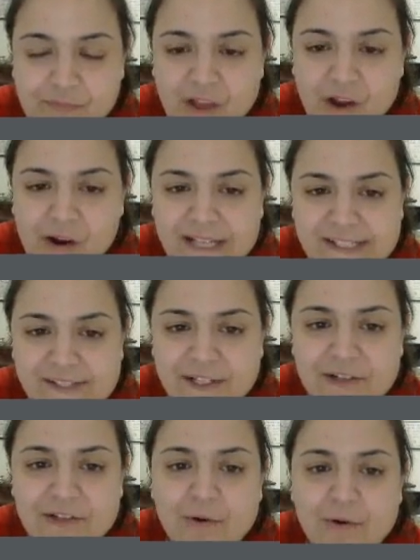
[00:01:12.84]
All right, so
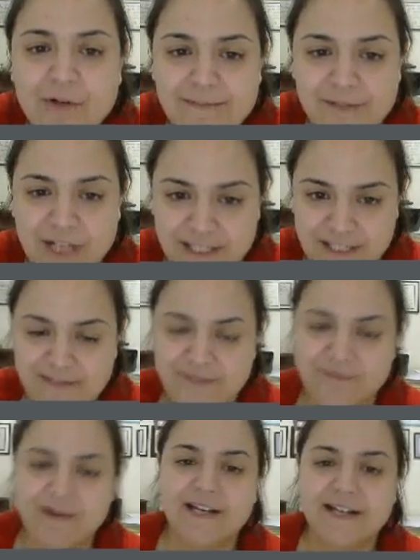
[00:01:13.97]
here are the course objectives.
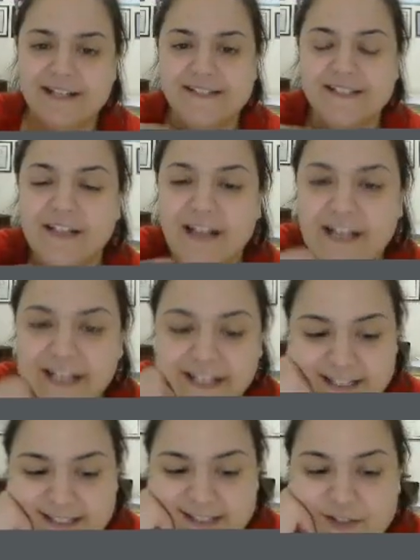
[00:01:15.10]
Recognize the client
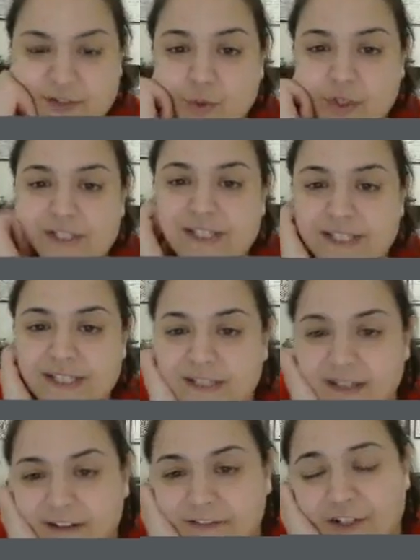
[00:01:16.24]
as the source
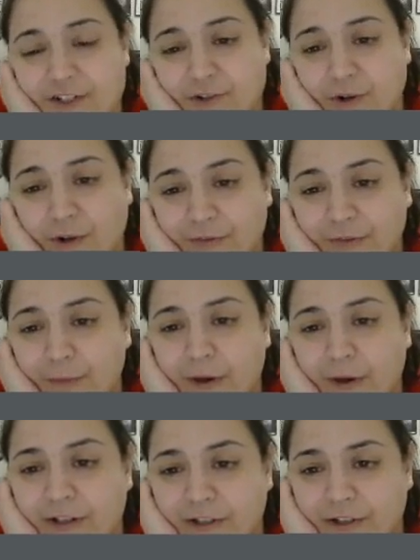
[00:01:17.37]
of control and full
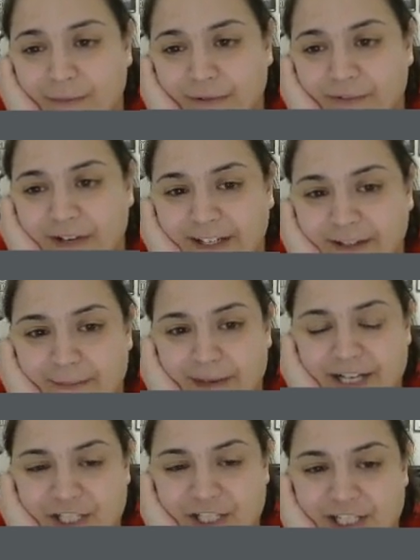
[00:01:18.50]
partner in providing
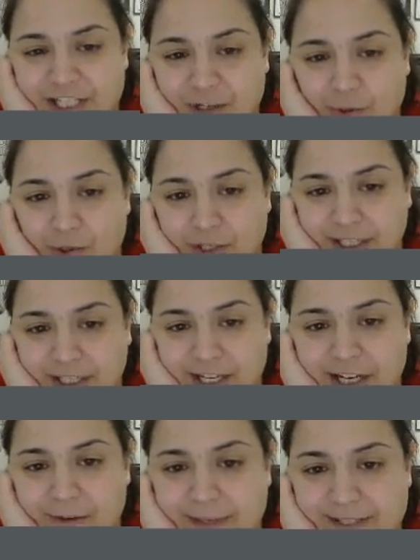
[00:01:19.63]
compassionate and coordinated
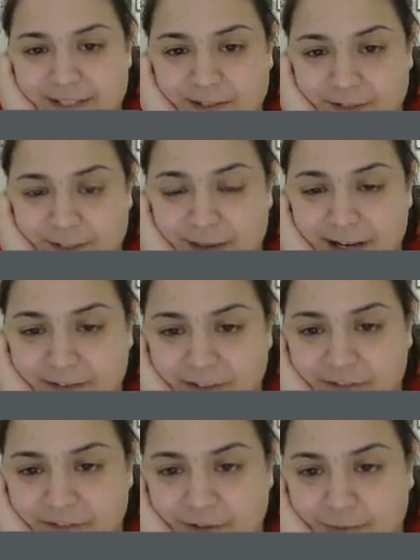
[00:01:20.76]
care based on respect for
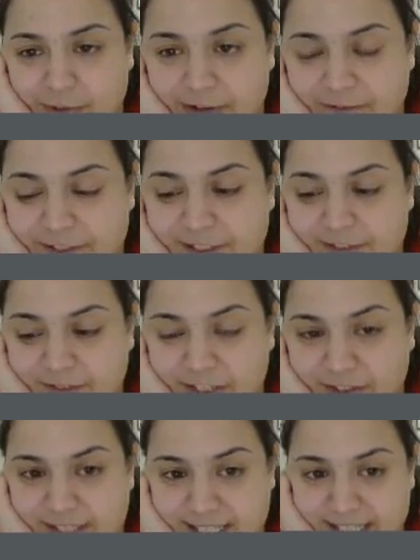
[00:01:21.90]
individual preference,
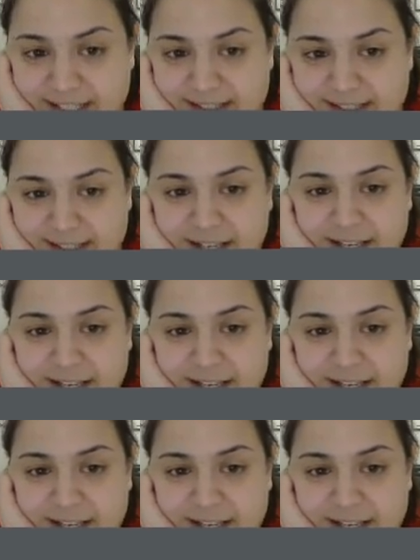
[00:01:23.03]
values, and needs.